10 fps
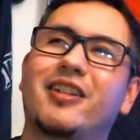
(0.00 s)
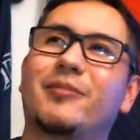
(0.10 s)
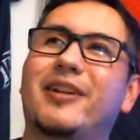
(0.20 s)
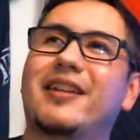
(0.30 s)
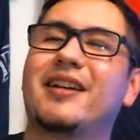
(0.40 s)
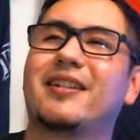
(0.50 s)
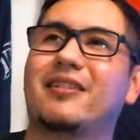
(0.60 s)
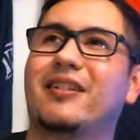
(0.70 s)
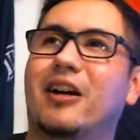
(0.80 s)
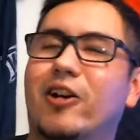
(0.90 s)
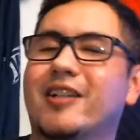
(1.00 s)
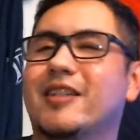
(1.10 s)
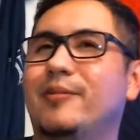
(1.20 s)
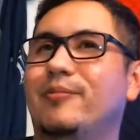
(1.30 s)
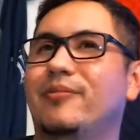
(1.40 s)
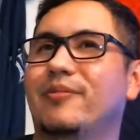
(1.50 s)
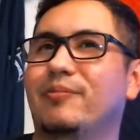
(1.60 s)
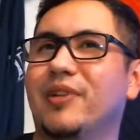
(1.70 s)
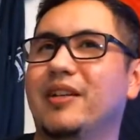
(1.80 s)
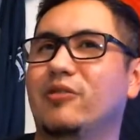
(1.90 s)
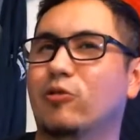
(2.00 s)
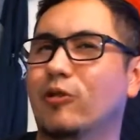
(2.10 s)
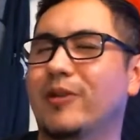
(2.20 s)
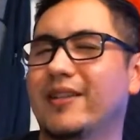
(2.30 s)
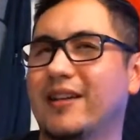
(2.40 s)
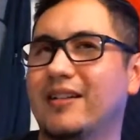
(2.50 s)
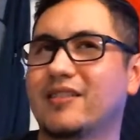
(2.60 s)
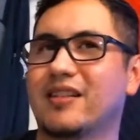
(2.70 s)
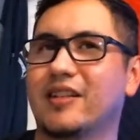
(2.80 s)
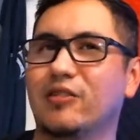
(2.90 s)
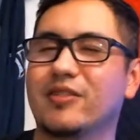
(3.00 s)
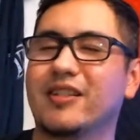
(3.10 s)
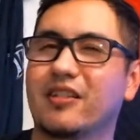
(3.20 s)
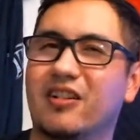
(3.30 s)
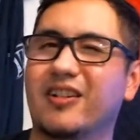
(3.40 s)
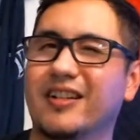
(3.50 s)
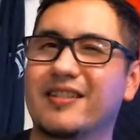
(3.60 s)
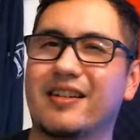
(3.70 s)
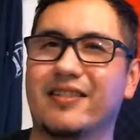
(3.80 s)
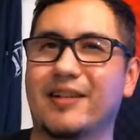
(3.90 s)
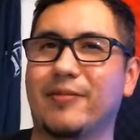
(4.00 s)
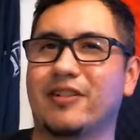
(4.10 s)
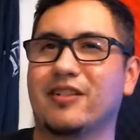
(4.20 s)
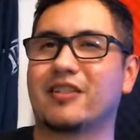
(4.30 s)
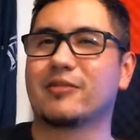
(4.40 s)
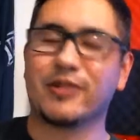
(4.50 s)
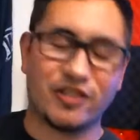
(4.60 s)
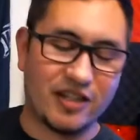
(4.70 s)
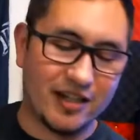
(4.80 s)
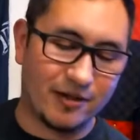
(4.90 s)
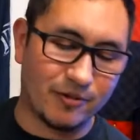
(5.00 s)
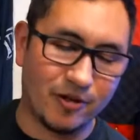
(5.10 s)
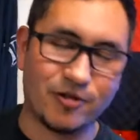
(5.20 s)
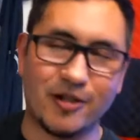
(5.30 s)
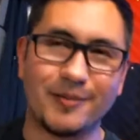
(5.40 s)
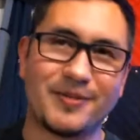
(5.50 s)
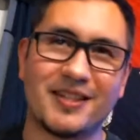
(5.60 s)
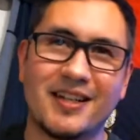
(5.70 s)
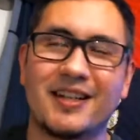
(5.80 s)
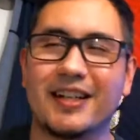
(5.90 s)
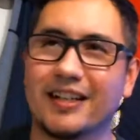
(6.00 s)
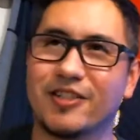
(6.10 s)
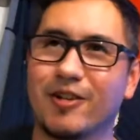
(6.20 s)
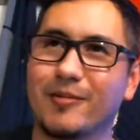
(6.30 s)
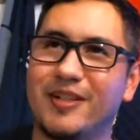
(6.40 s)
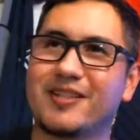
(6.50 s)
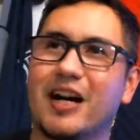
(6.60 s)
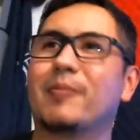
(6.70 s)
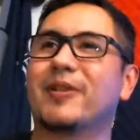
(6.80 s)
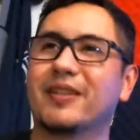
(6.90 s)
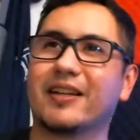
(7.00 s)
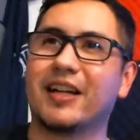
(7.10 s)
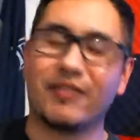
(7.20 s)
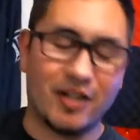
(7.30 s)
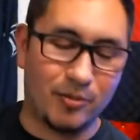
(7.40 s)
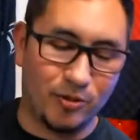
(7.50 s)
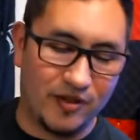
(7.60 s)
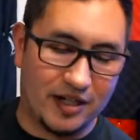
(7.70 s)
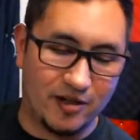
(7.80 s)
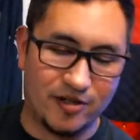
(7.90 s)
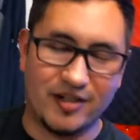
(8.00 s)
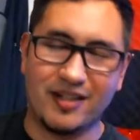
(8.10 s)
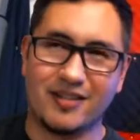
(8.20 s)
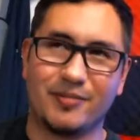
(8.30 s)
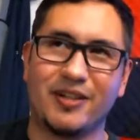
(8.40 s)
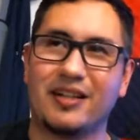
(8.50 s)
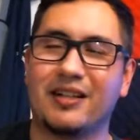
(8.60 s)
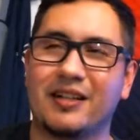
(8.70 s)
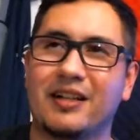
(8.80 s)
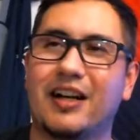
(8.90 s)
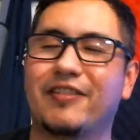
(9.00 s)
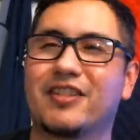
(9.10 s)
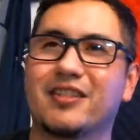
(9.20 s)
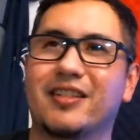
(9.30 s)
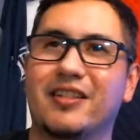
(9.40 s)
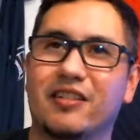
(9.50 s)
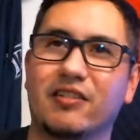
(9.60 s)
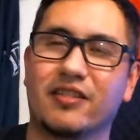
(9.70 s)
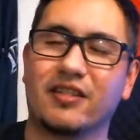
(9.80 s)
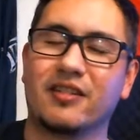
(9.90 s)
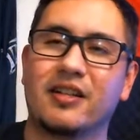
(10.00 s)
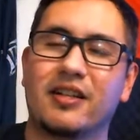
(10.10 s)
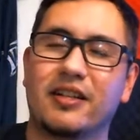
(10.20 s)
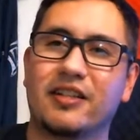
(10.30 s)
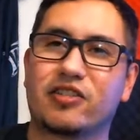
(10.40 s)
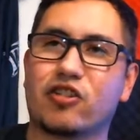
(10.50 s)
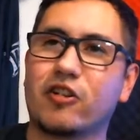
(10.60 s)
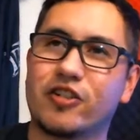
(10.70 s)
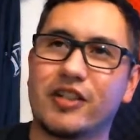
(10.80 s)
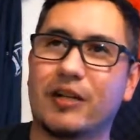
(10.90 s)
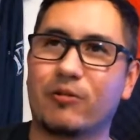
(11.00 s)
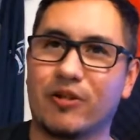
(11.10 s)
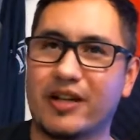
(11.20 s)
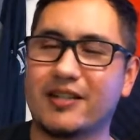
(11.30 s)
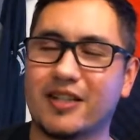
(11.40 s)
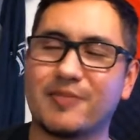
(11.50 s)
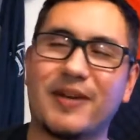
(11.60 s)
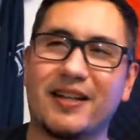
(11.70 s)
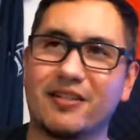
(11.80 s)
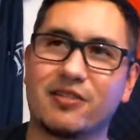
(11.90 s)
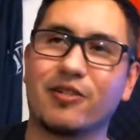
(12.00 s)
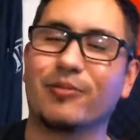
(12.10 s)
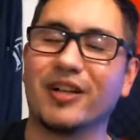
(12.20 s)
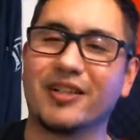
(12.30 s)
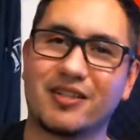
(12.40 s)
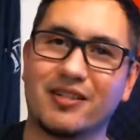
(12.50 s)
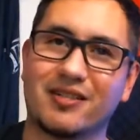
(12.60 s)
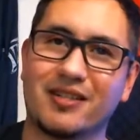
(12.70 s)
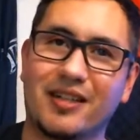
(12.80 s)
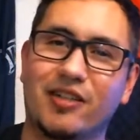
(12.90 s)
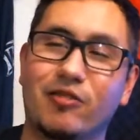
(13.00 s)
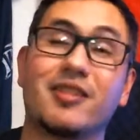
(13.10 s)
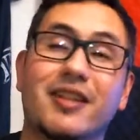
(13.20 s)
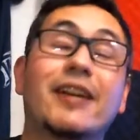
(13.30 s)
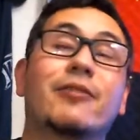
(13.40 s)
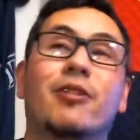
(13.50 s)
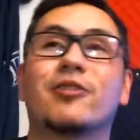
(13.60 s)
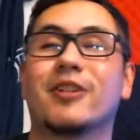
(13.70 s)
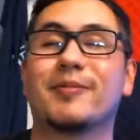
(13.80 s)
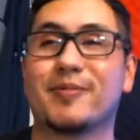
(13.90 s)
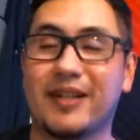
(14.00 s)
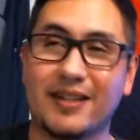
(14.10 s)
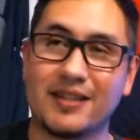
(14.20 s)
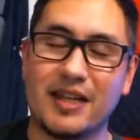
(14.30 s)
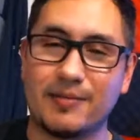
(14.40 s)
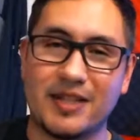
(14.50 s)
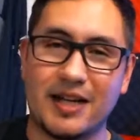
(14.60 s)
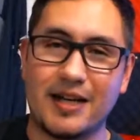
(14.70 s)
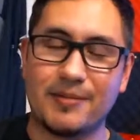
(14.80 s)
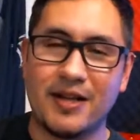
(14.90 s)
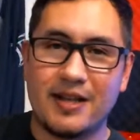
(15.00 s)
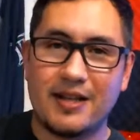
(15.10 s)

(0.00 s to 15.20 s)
about that, or I see being cool about that, is like using the car in town, not so much taking road trips, unless you want to be stopping like every couple of hours, right? Because I mean, obviously, his charging network has expanded so much. It's like you can take road trips, but at the same time,